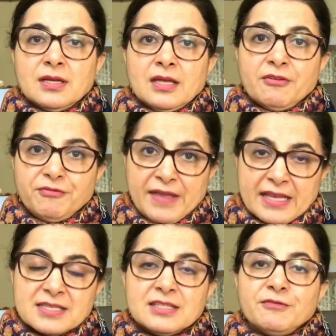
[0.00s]

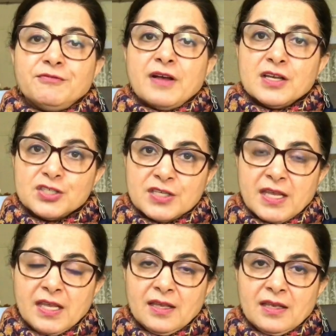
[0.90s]
affect the
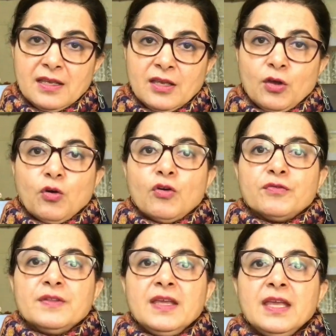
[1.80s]
functioning of
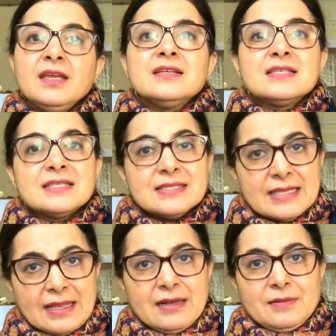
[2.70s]
the
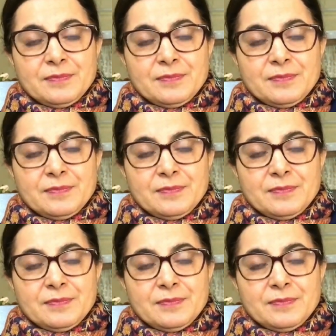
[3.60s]
cell.